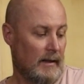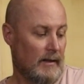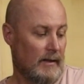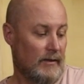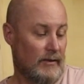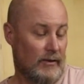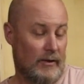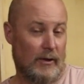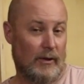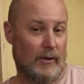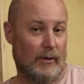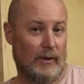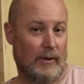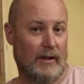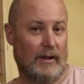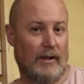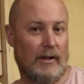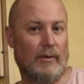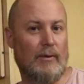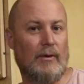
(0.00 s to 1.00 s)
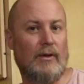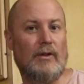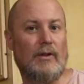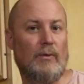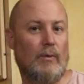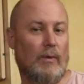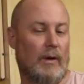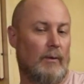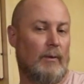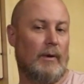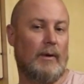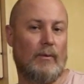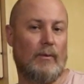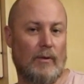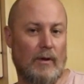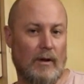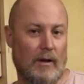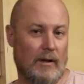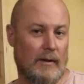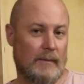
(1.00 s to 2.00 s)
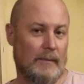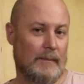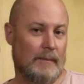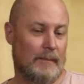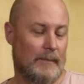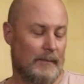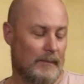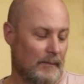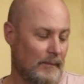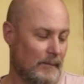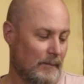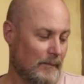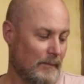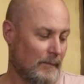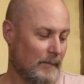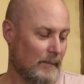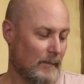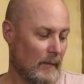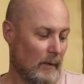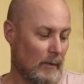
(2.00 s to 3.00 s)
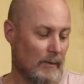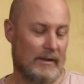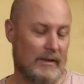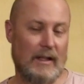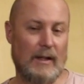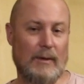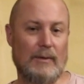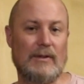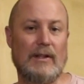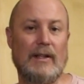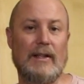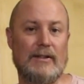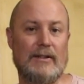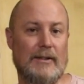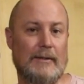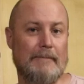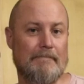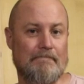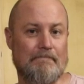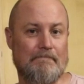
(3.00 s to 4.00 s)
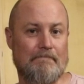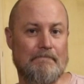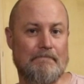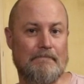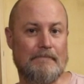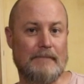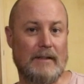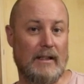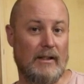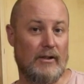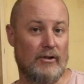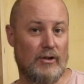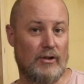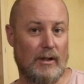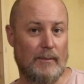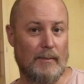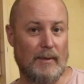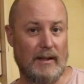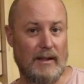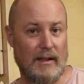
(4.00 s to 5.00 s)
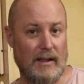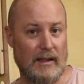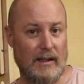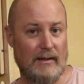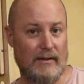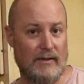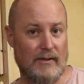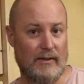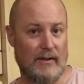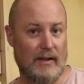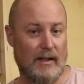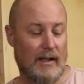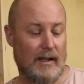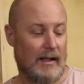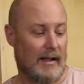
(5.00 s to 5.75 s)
So, in other words, what went wrong was that I was lazy. I didn't check my dates.